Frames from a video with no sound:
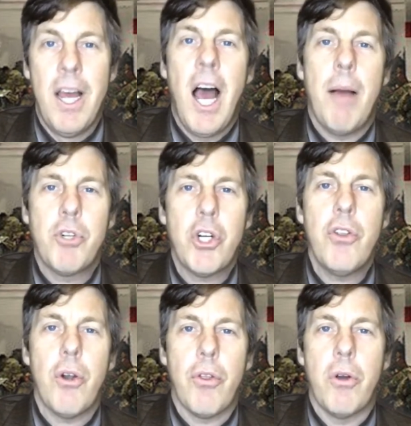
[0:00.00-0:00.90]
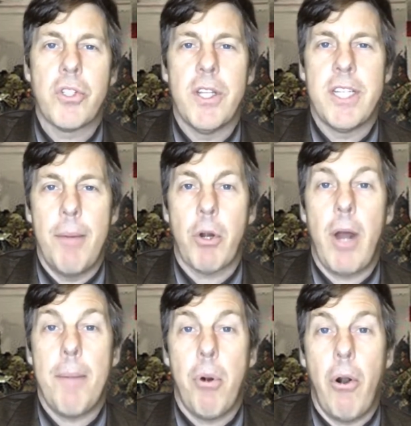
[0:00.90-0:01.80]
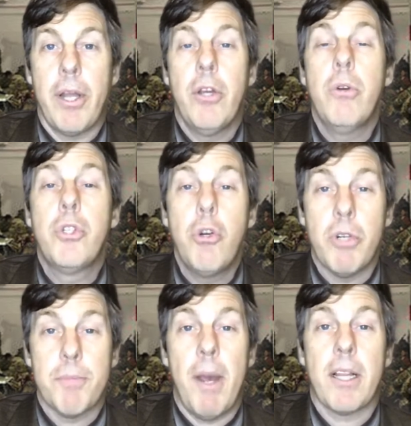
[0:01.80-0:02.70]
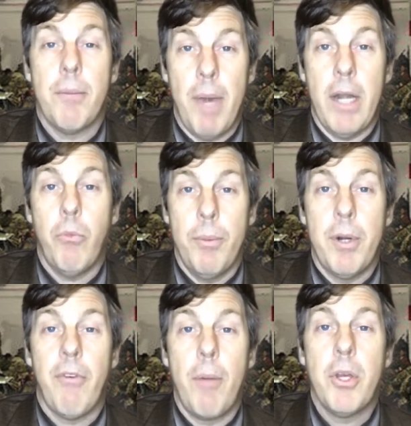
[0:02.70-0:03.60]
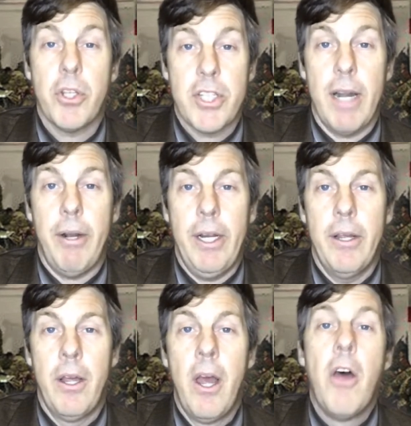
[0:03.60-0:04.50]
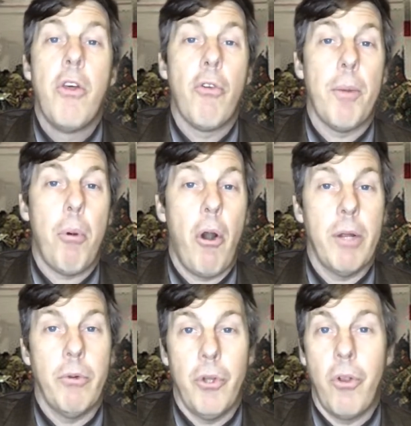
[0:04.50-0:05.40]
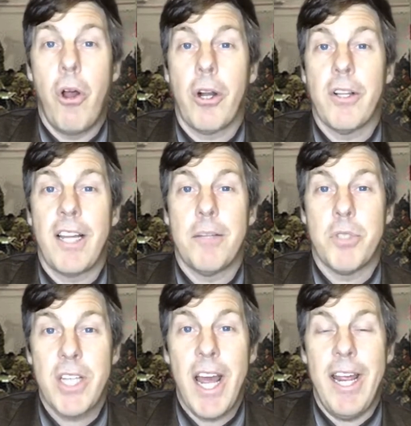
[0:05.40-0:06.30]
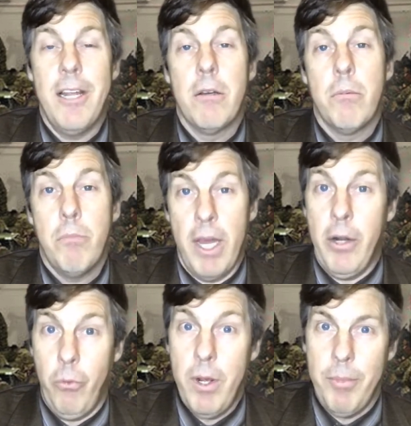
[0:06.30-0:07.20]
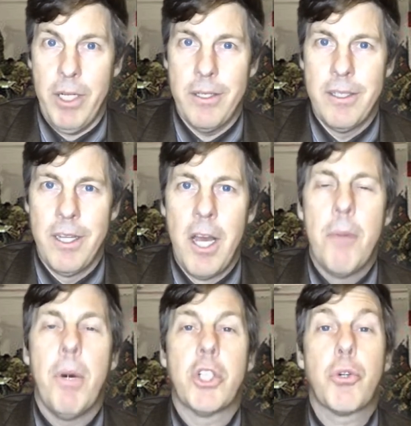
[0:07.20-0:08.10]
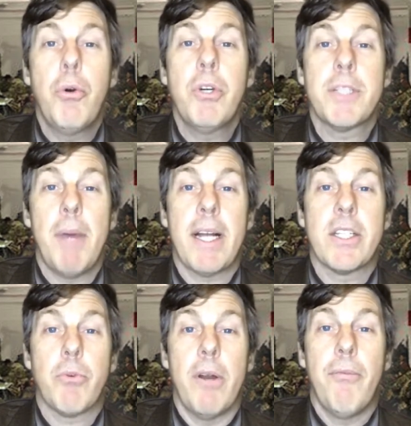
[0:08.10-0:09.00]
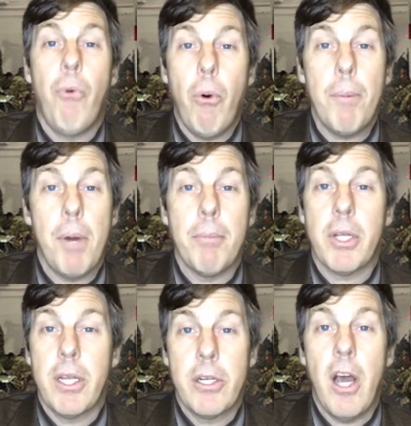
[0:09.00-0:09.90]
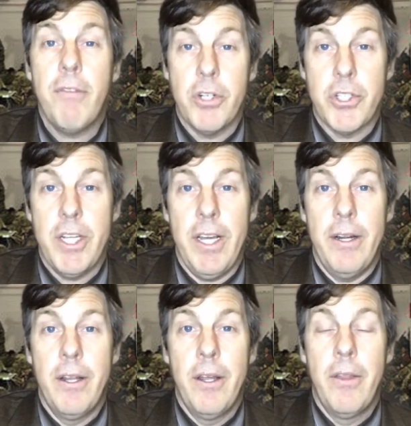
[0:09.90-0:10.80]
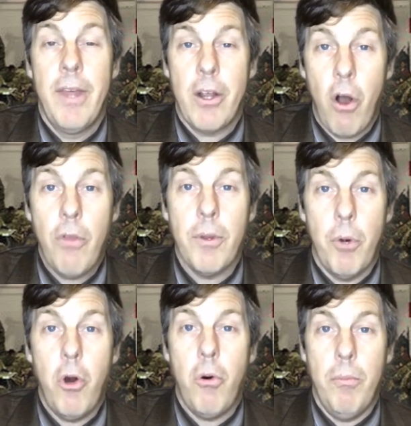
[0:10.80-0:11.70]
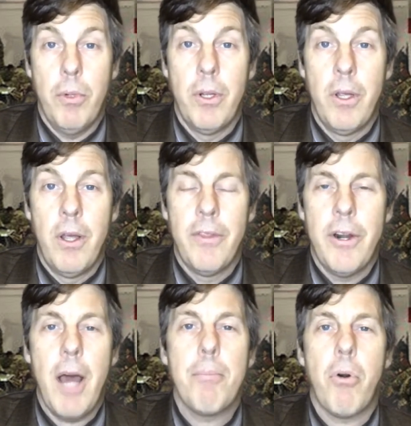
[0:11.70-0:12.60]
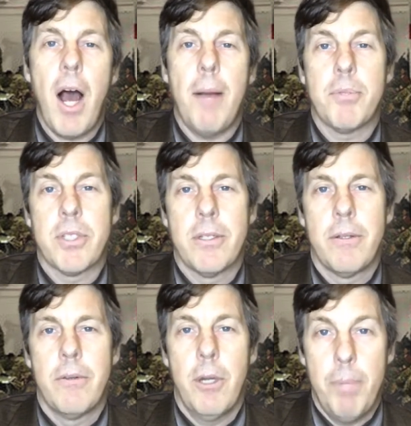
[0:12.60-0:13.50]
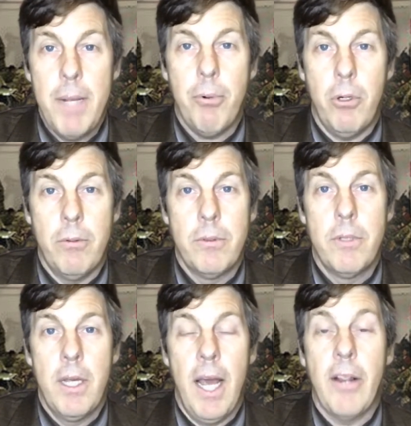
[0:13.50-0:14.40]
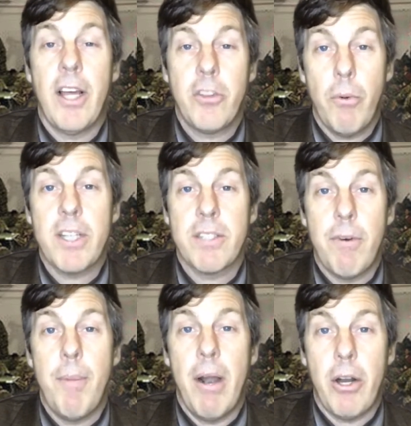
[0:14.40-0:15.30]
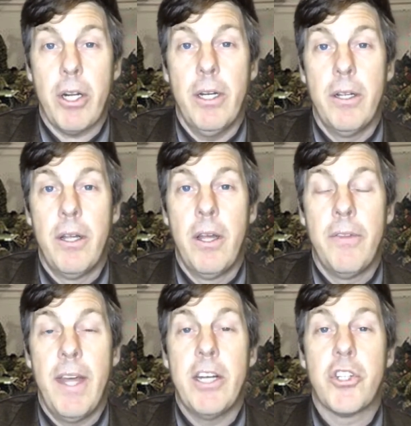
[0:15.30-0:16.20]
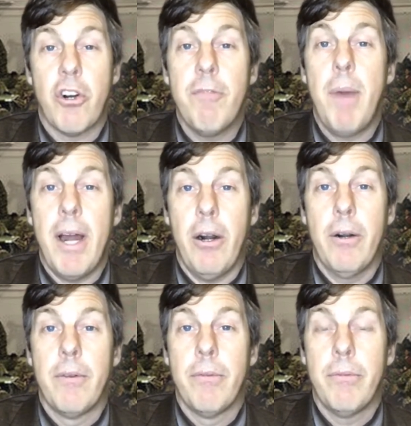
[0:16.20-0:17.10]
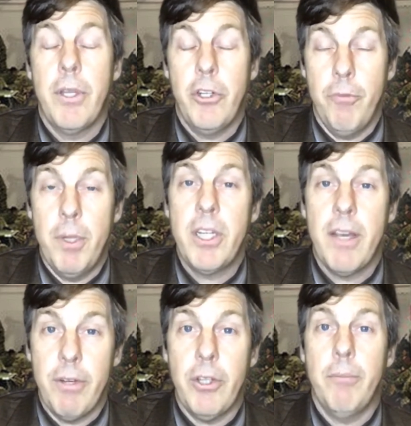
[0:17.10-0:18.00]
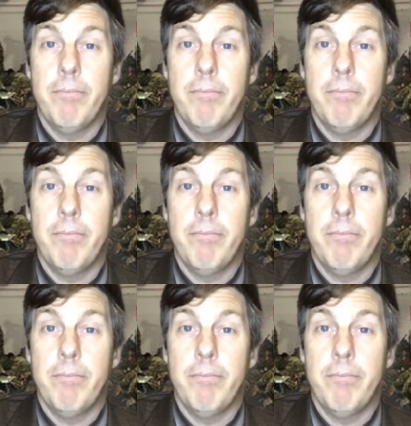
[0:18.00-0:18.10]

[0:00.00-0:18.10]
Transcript: I'm sure there are those in the Democrat Party who do respect the men and women of our military, though their party will no longer let them say men and women. But true respect is what four Republican governors did. They called them home. They're not props. They're people. And like the rest of America, they deserve better than you've been giving them.